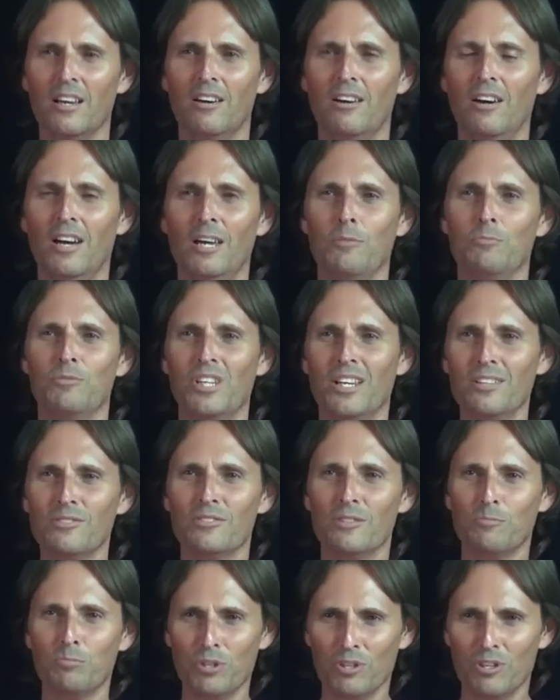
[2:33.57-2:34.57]
I am
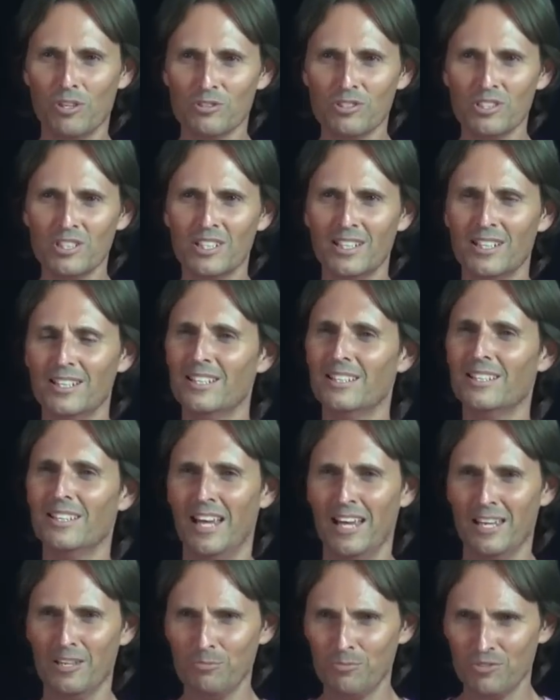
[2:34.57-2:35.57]
just the person
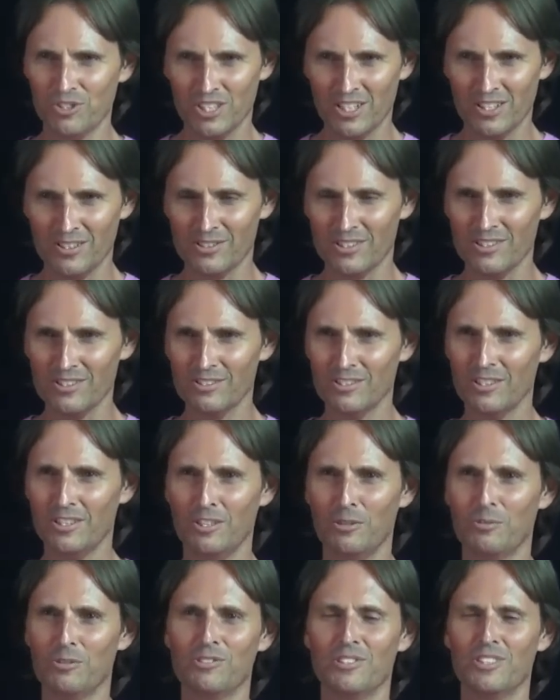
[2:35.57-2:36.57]
named Jesus,
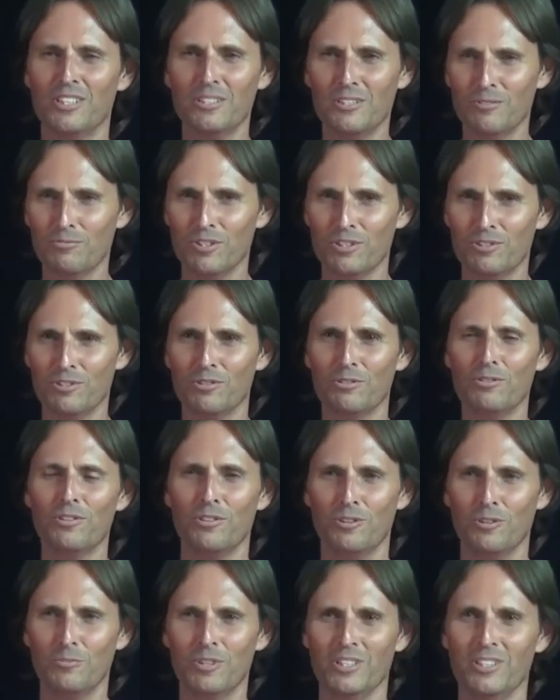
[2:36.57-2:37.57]
who is an individual
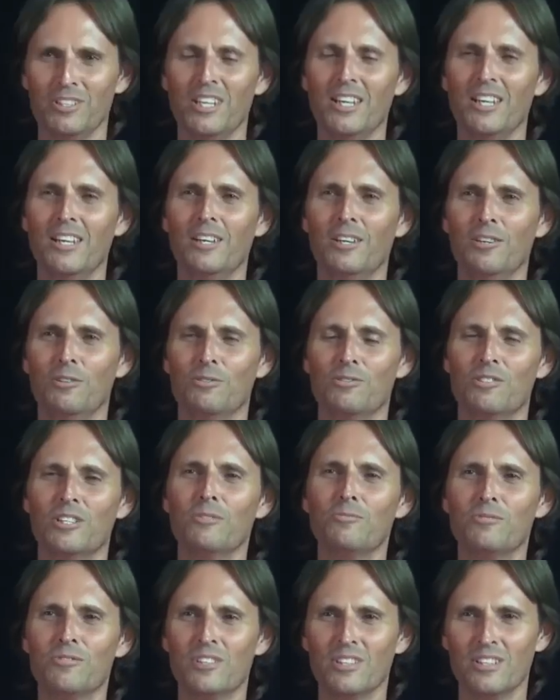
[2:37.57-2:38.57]
human who's
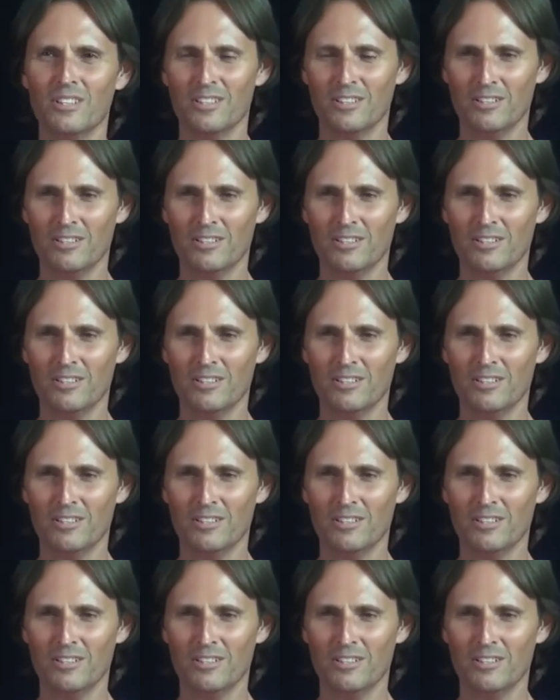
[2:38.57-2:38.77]
lived